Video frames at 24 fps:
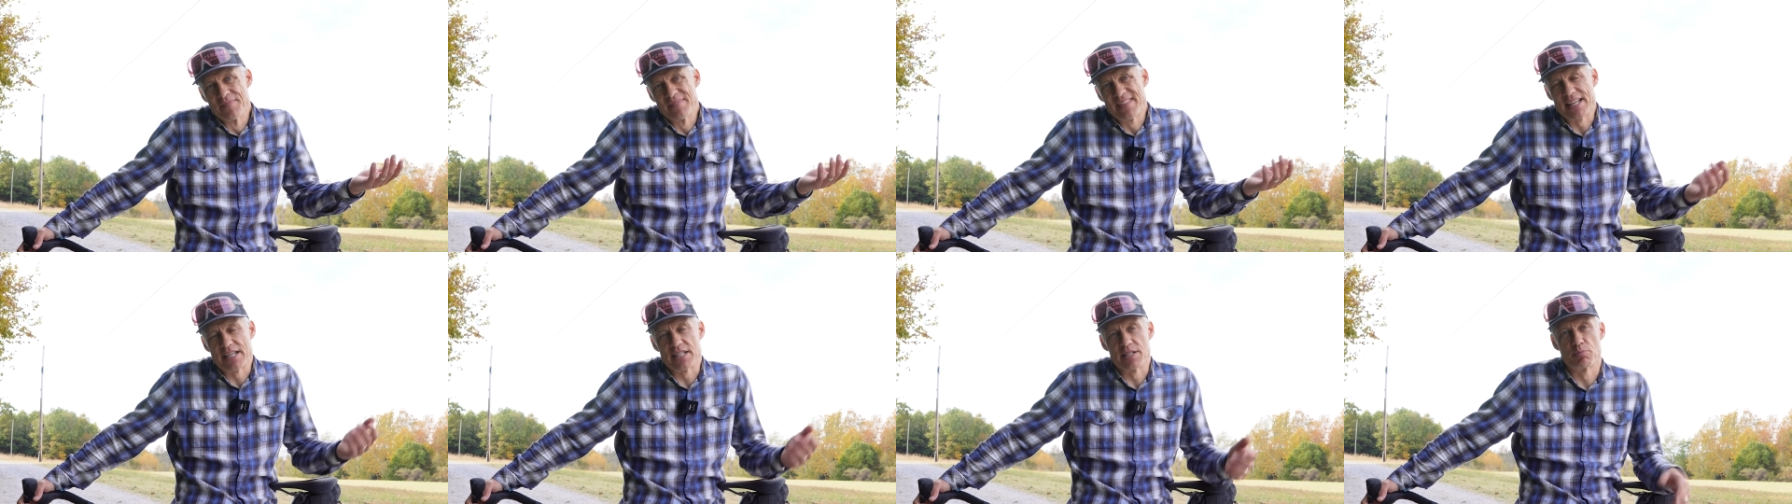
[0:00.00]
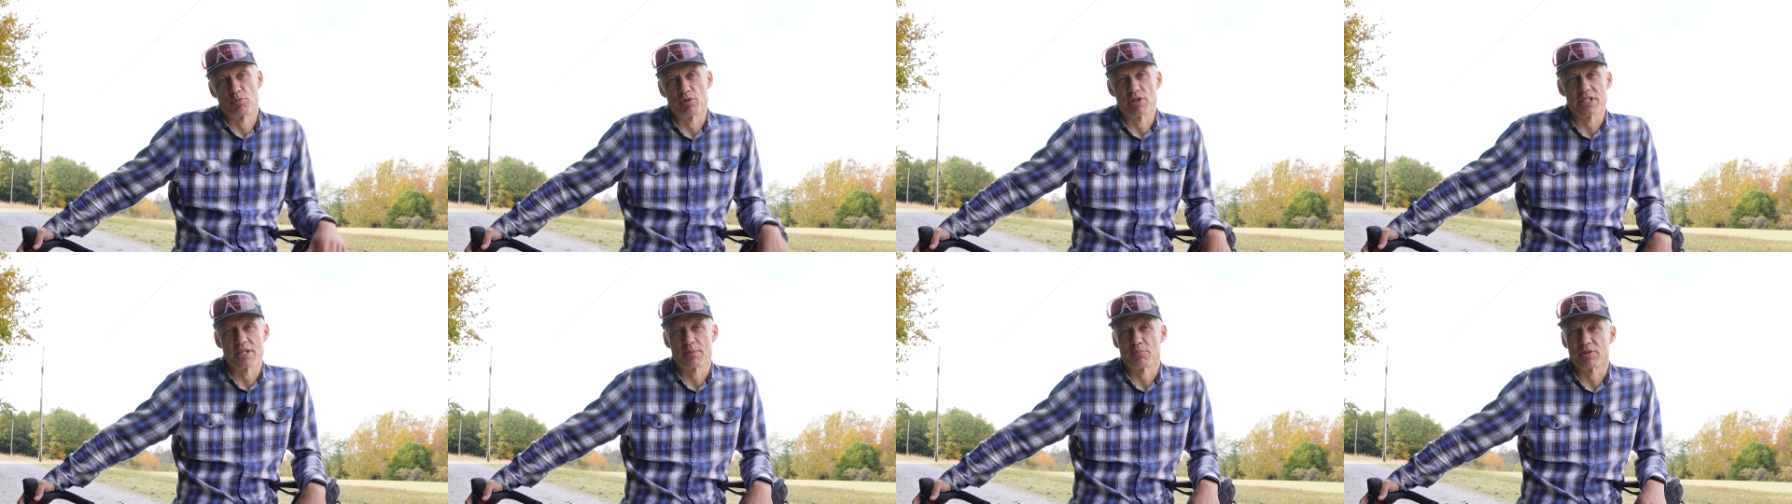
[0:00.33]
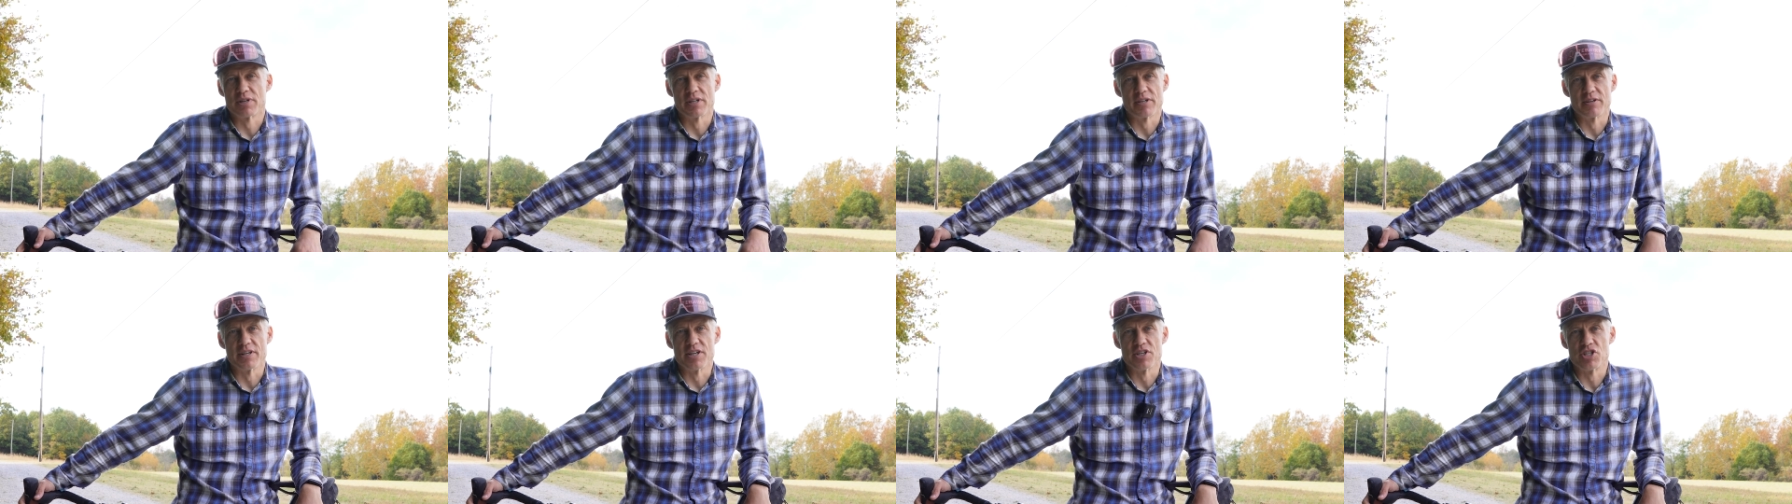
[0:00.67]
That just brings up
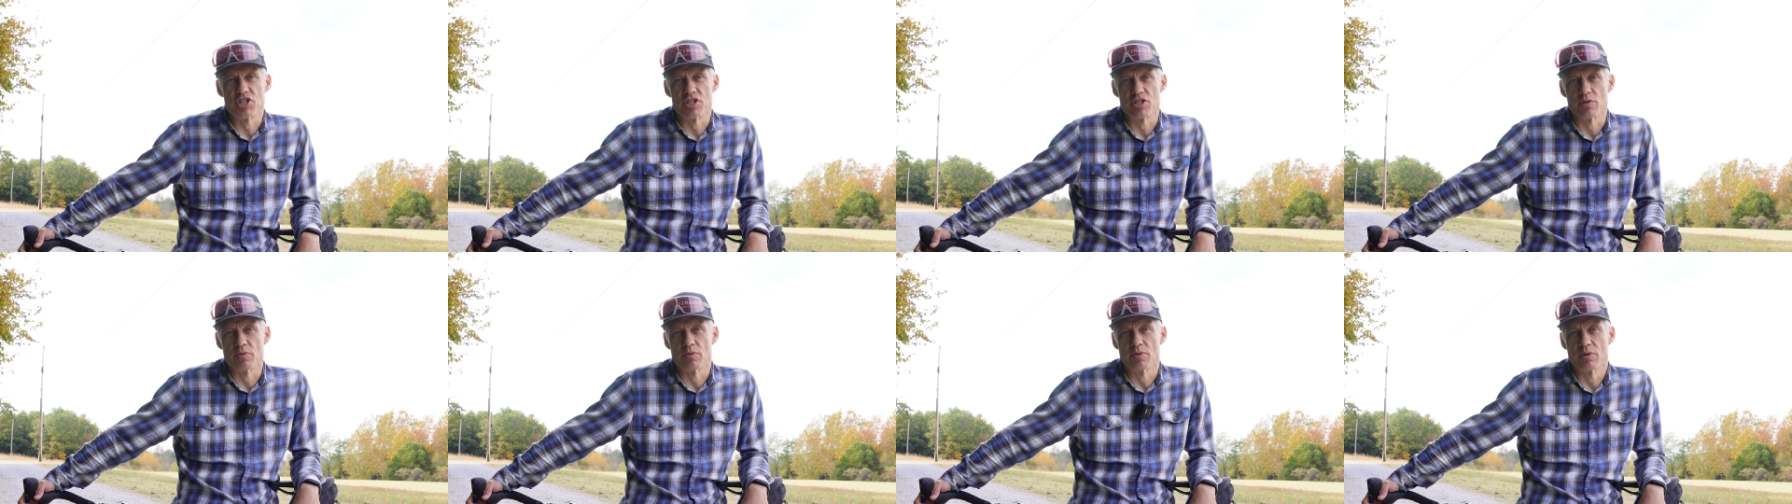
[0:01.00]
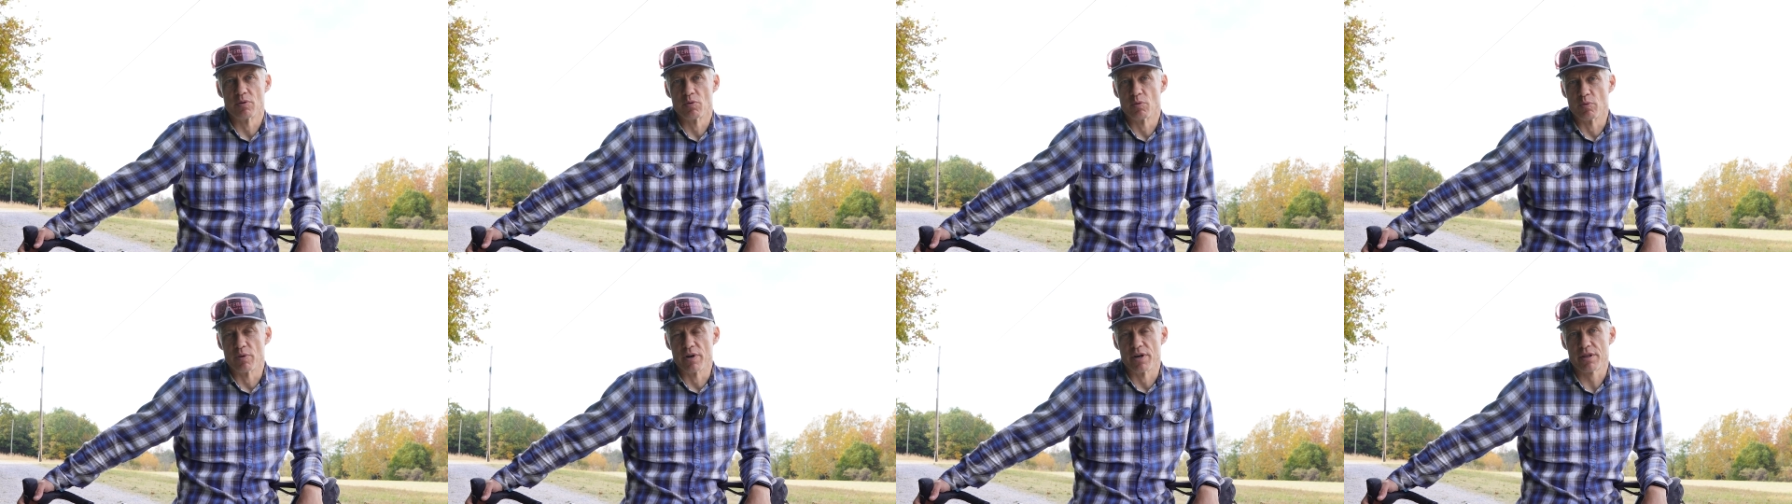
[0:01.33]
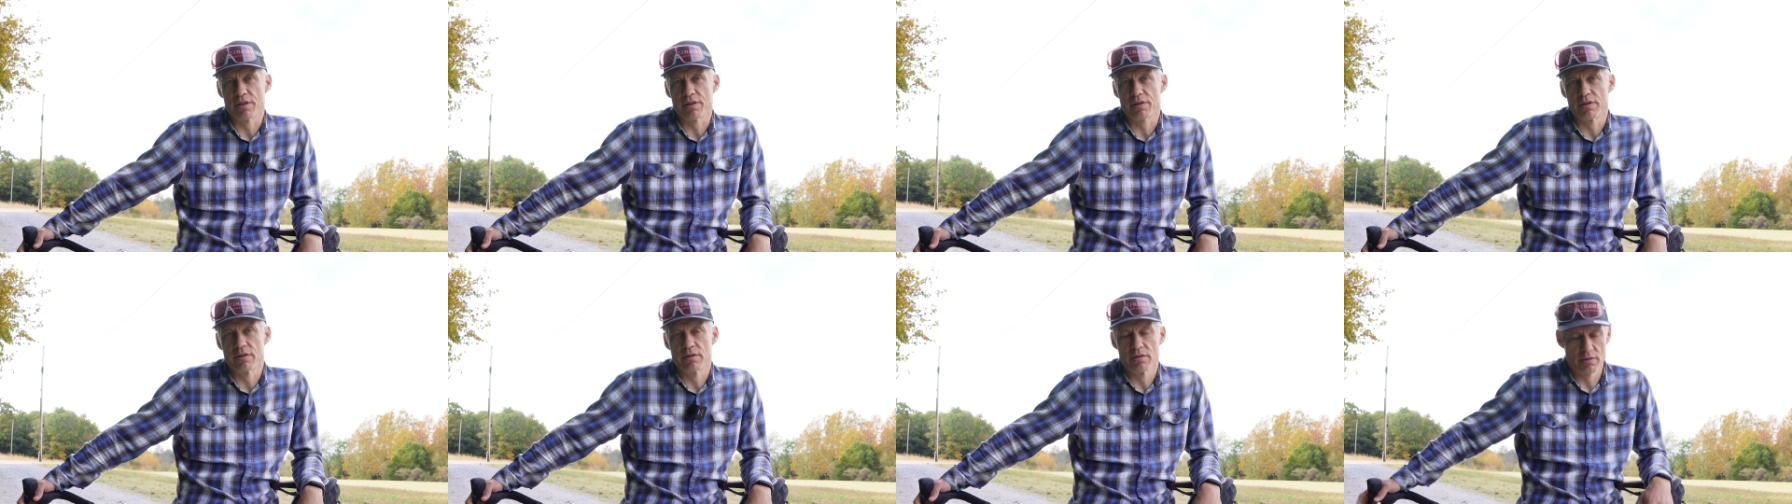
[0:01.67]
another issue
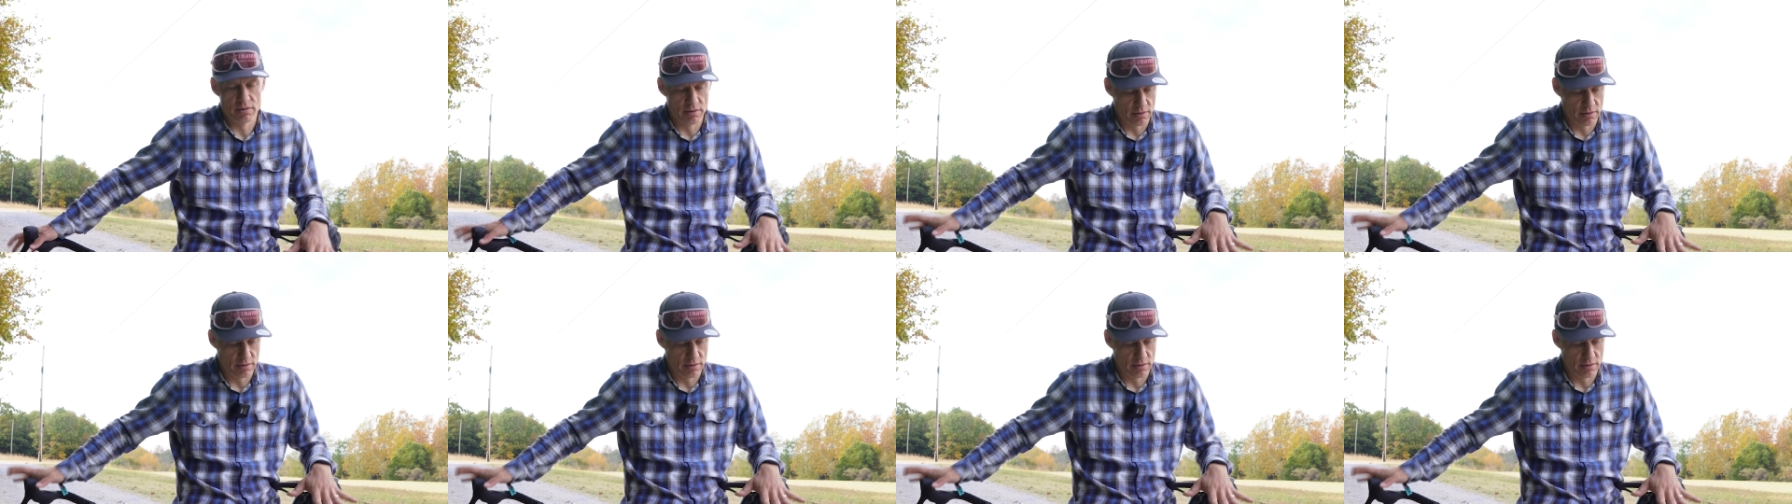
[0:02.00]
with